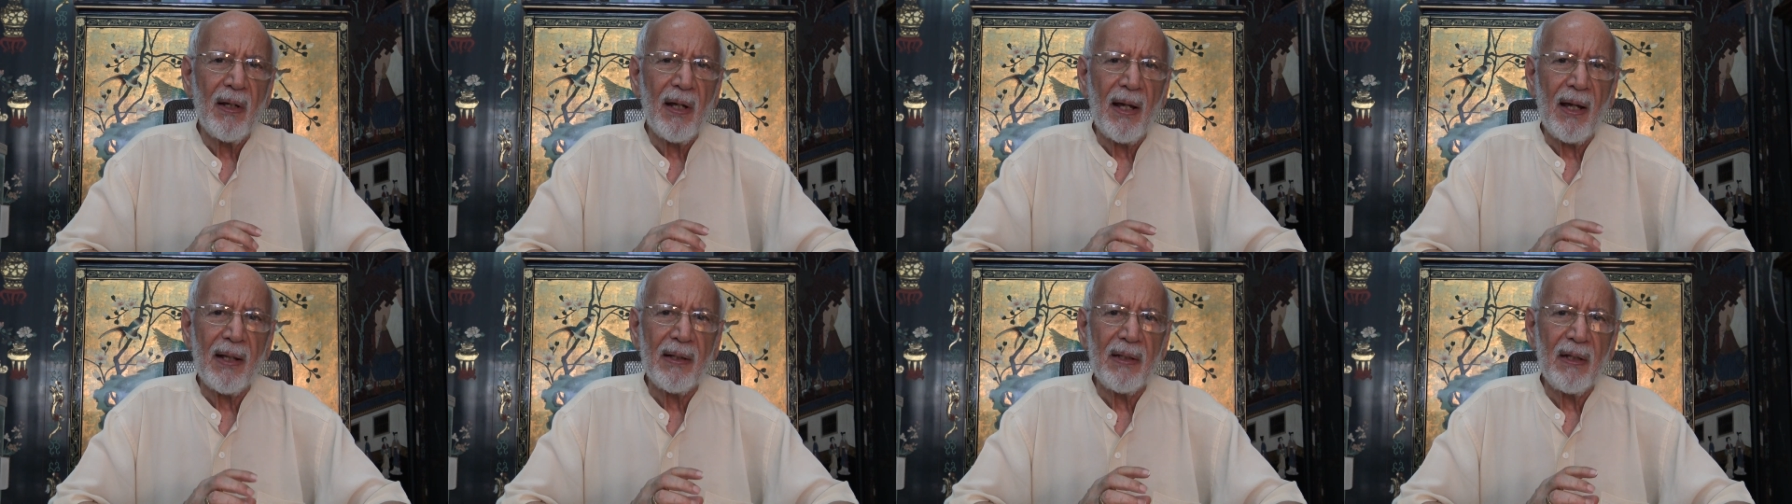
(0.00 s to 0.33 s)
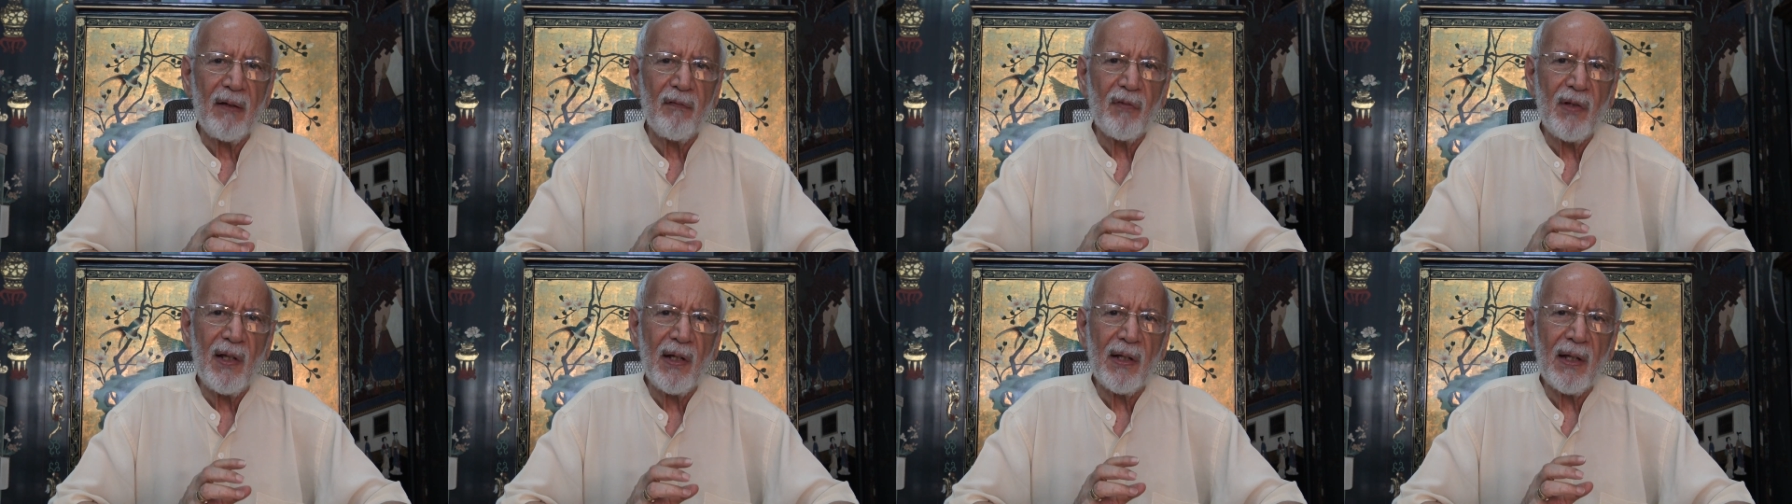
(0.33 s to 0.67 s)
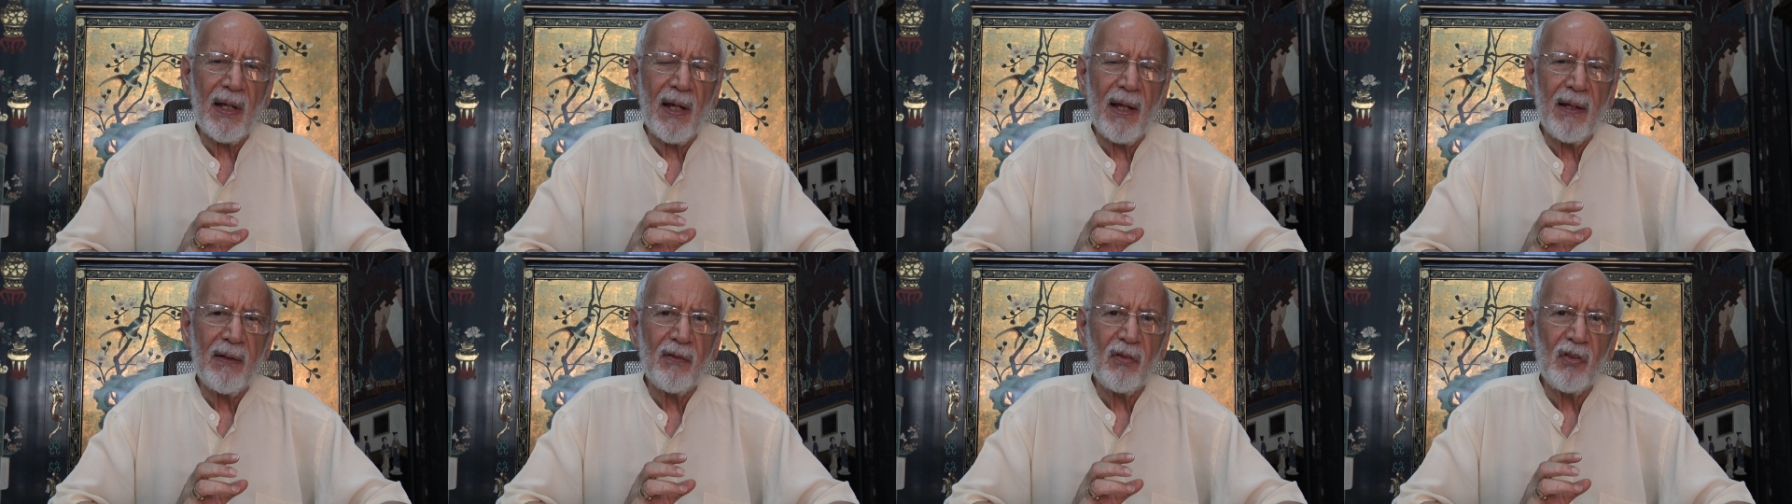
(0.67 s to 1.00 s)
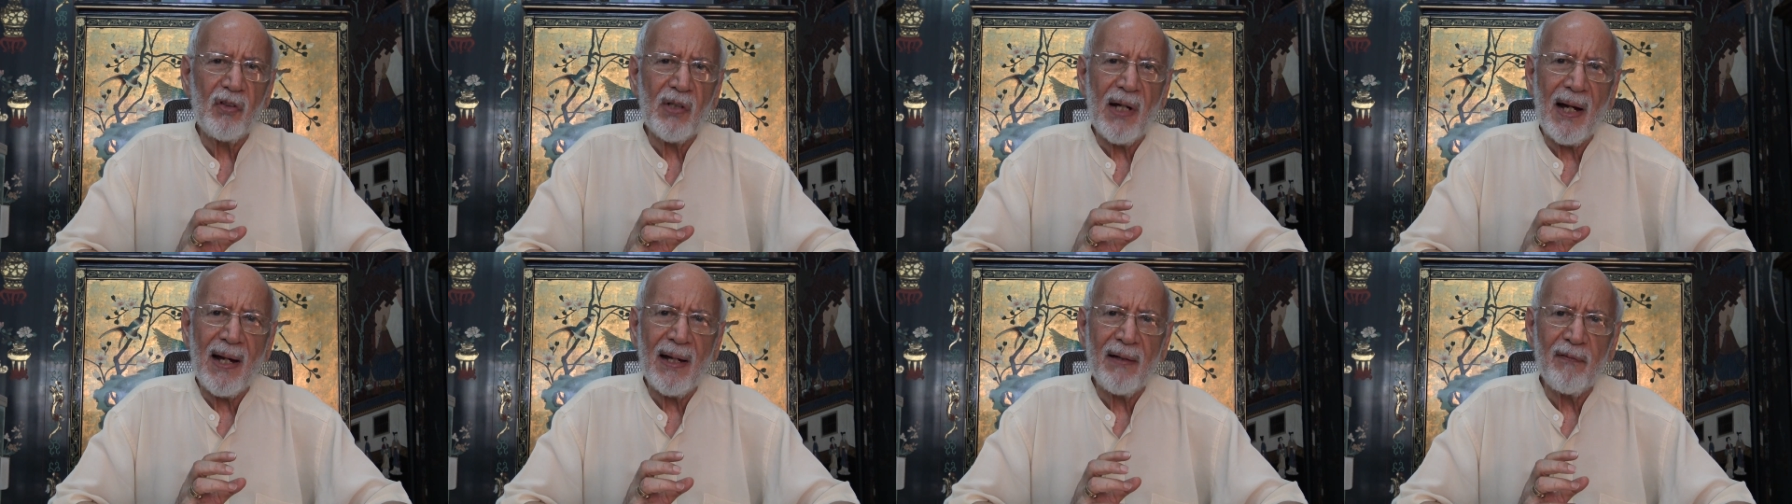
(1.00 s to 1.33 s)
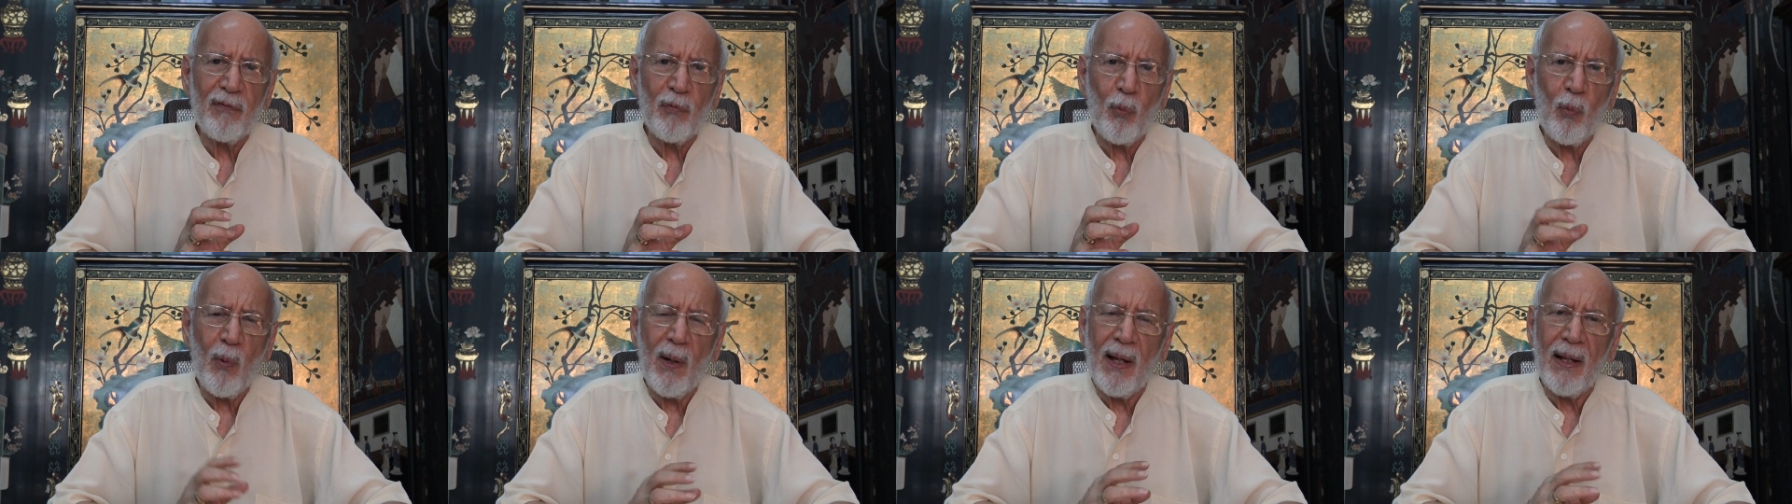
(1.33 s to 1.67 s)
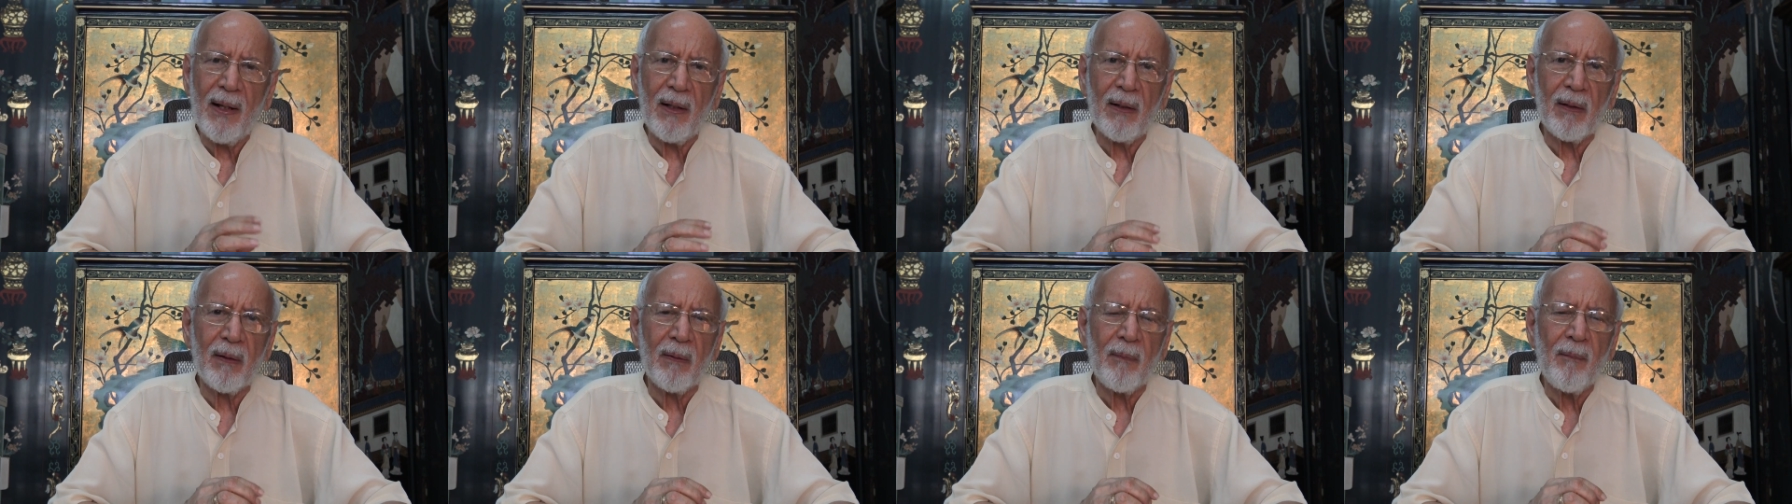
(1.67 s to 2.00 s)
And if they can jive
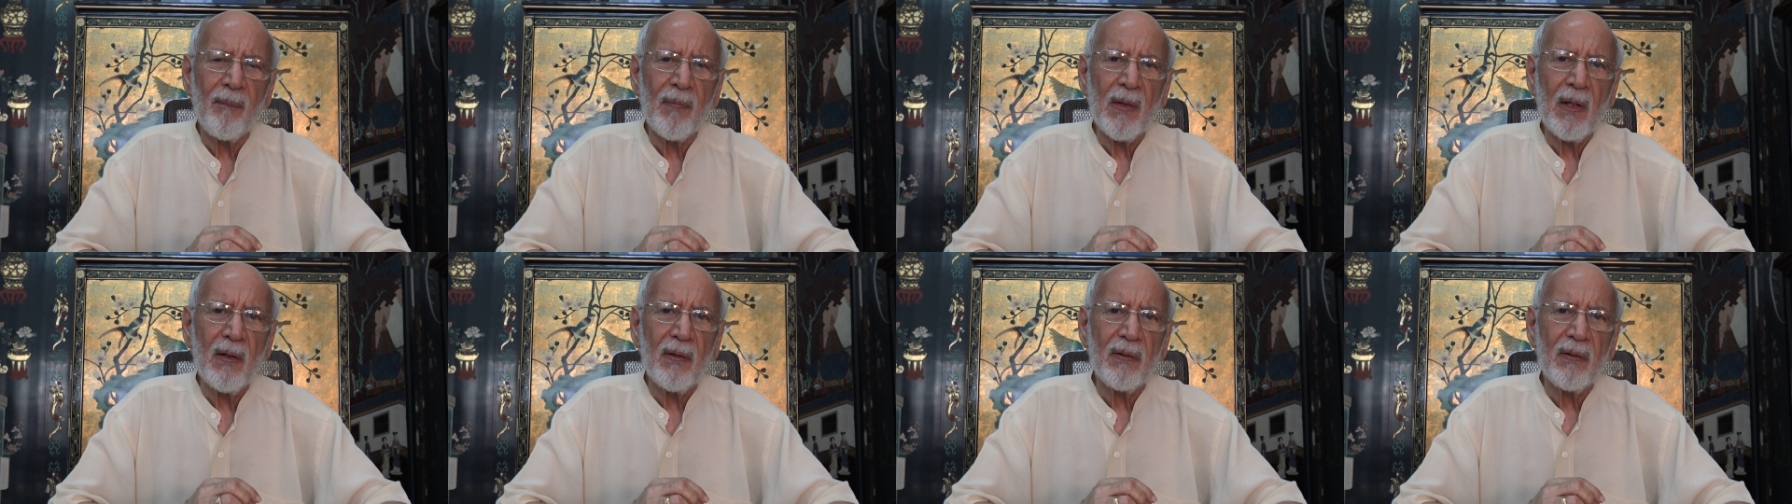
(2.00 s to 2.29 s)
well,